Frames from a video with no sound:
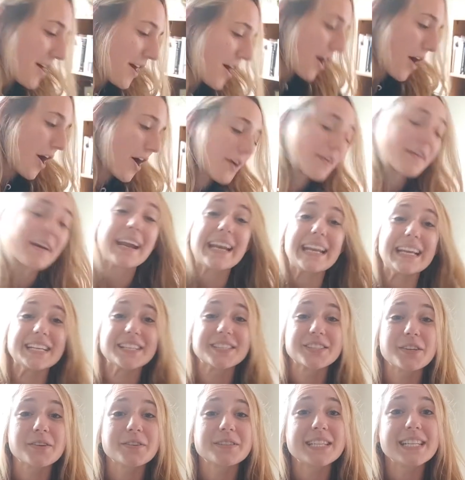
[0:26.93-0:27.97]
Alrighty,
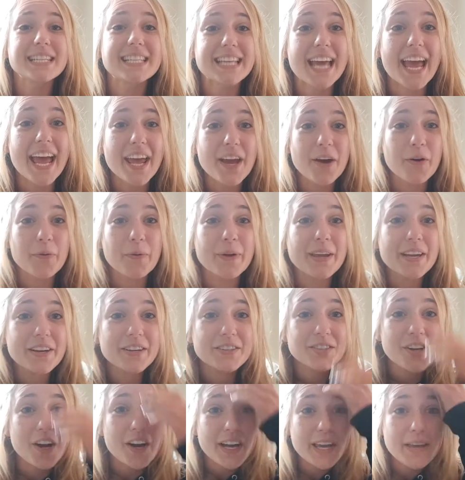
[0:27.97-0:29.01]
so today we are
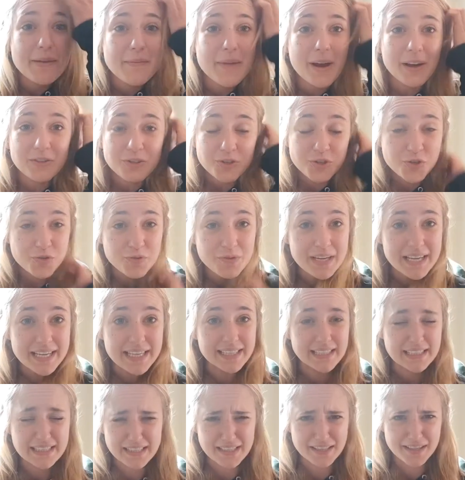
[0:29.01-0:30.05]
talking about
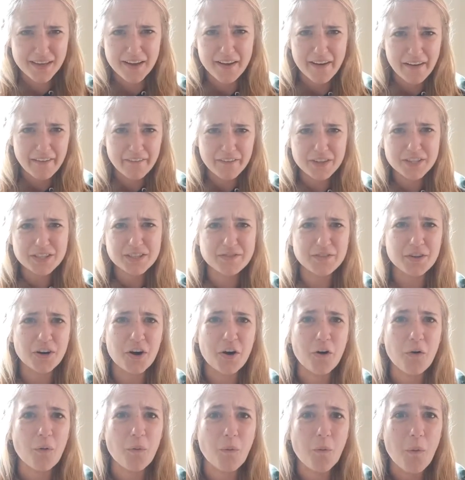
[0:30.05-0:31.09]
trees. First of
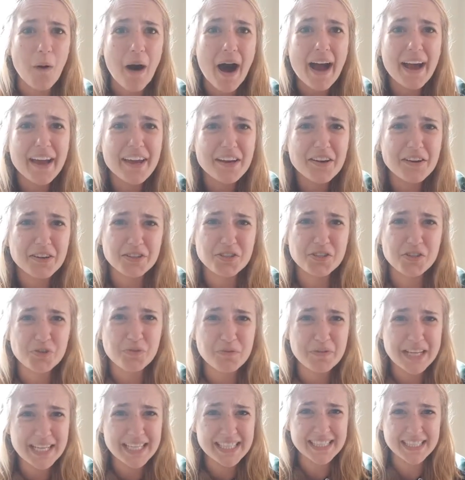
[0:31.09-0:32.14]
all, why are
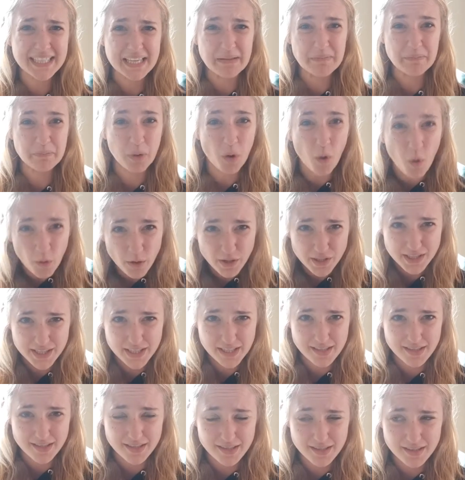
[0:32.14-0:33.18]
trees
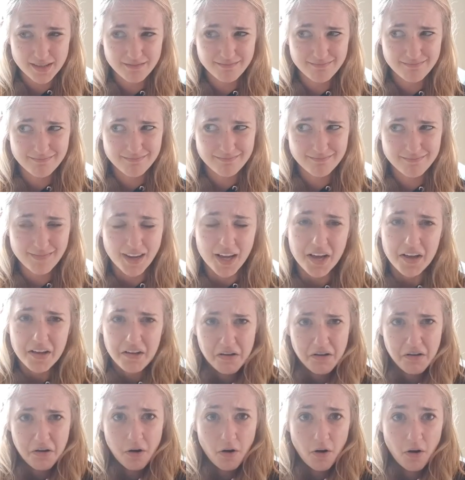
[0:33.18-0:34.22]
important?
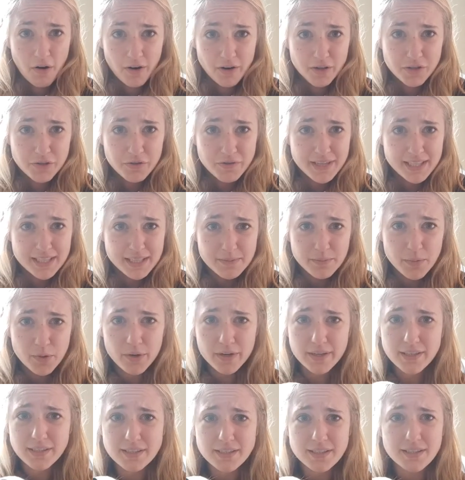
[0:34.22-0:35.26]
Are trees
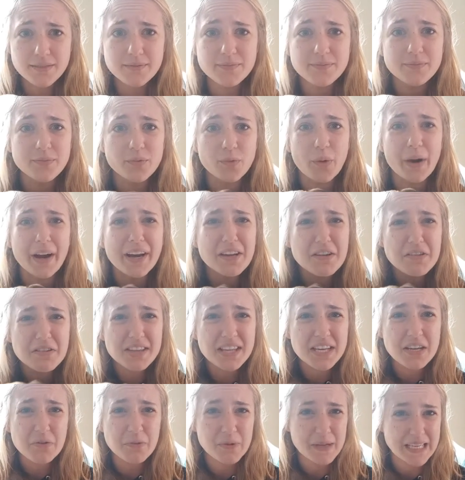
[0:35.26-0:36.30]
important? Why do you
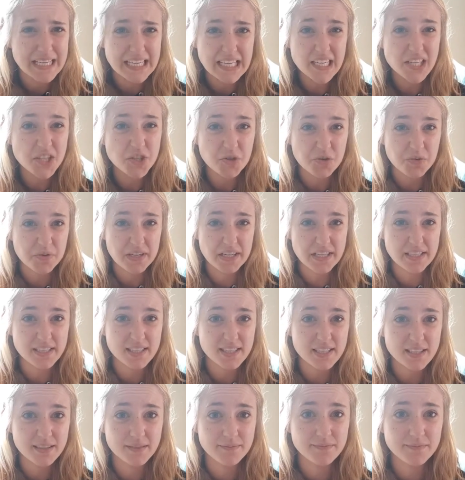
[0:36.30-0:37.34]
think we need
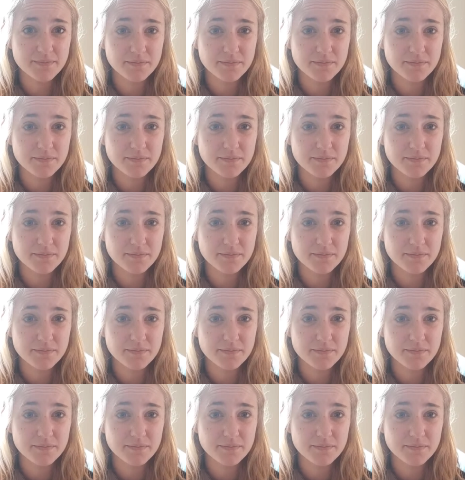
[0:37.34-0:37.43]
trees?